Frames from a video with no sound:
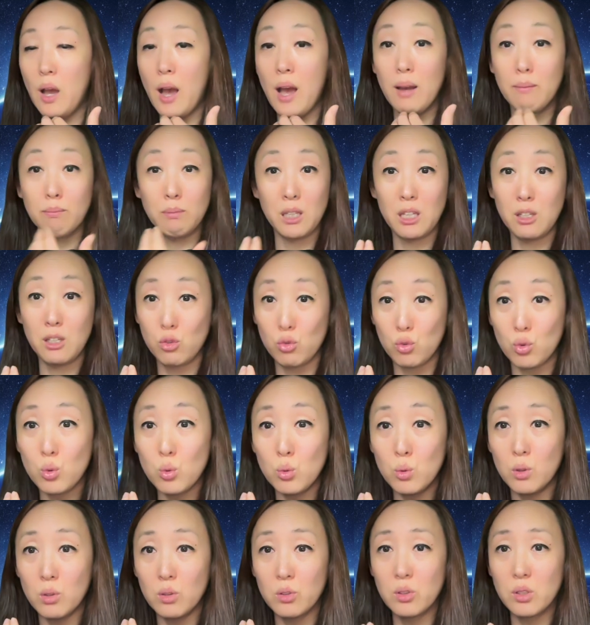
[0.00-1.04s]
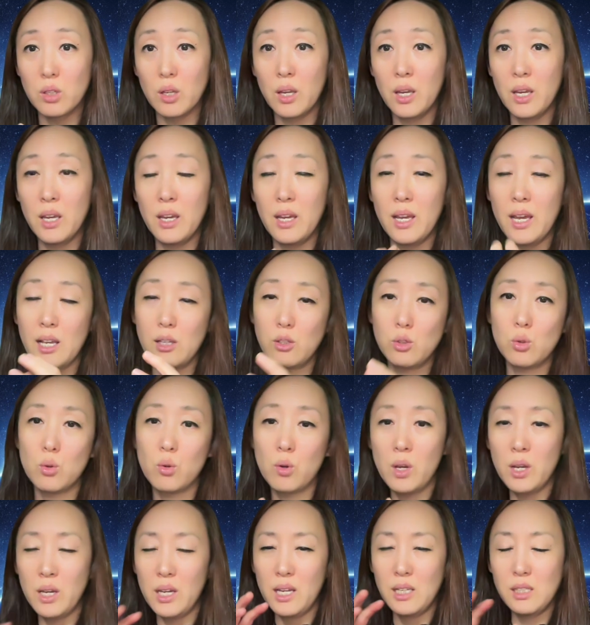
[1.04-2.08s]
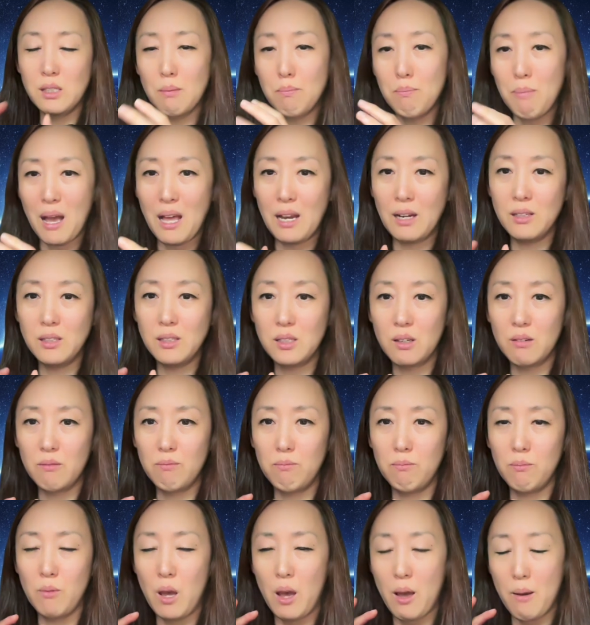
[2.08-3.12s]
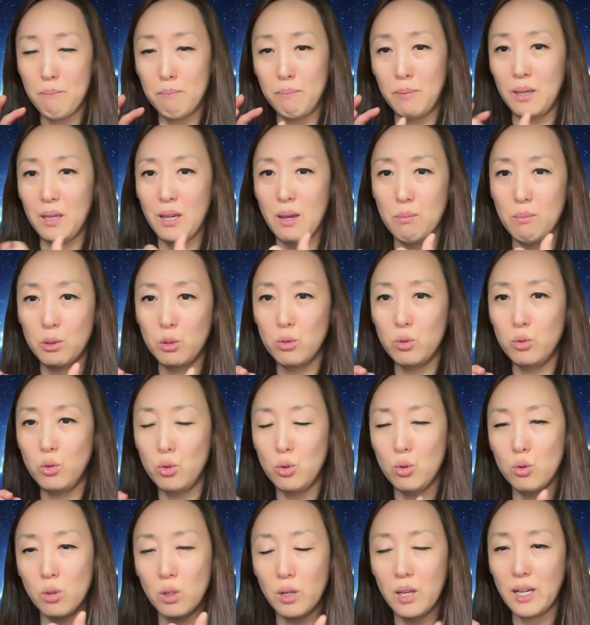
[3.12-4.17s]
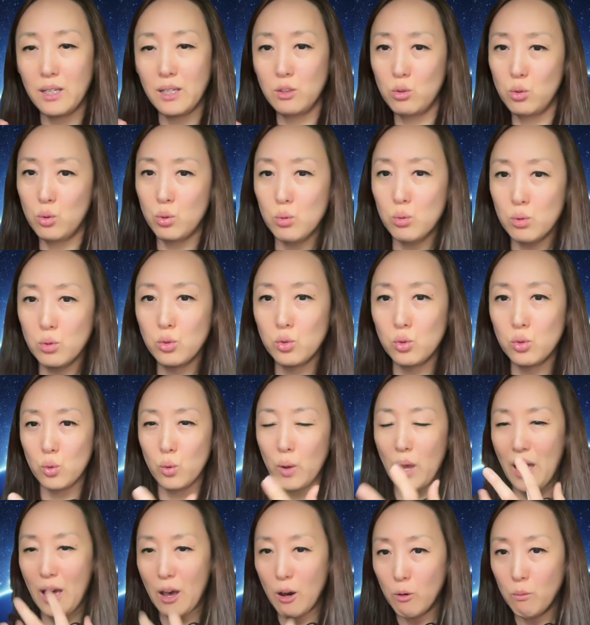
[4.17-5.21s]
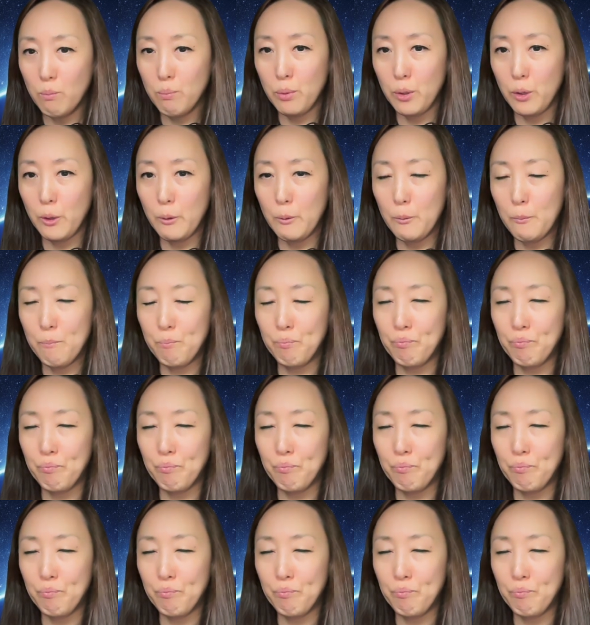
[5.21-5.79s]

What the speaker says: these tools. And so it's a balance of being able to utilize tools help you,